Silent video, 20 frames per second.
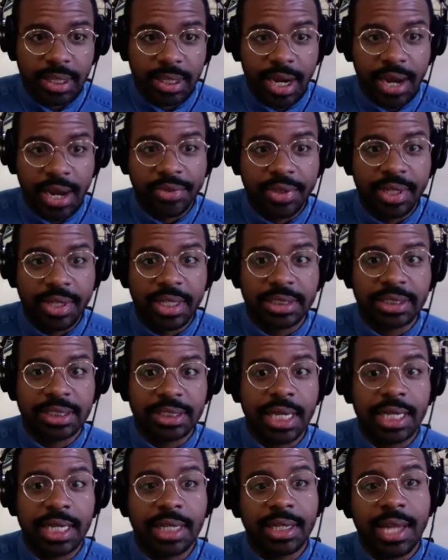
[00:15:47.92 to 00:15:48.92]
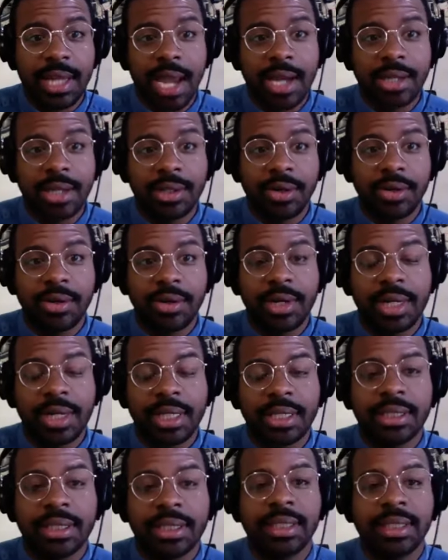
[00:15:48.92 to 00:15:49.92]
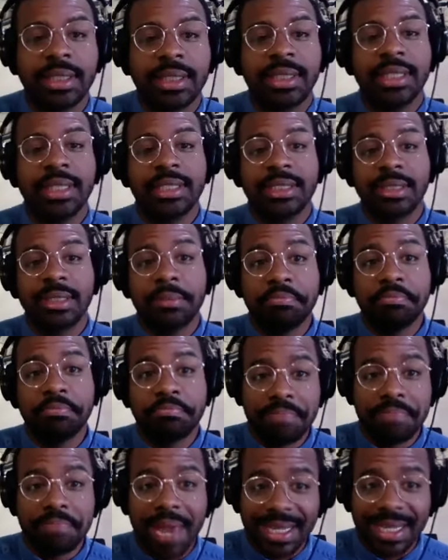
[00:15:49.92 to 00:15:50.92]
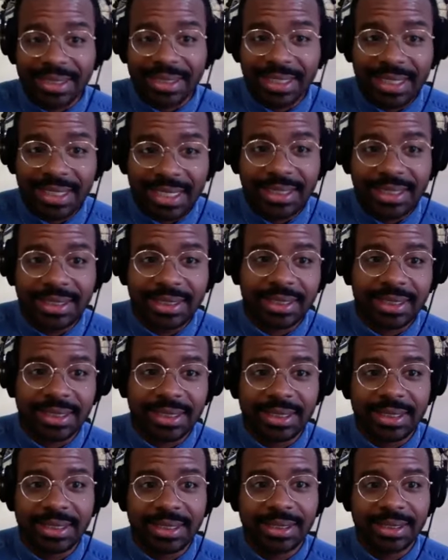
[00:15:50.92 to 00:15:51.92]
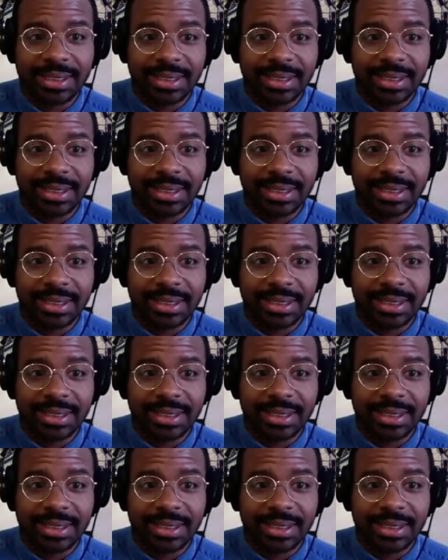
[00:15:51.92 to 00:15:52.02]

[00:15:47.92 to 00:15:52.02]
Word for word: and then the second category is maintenance,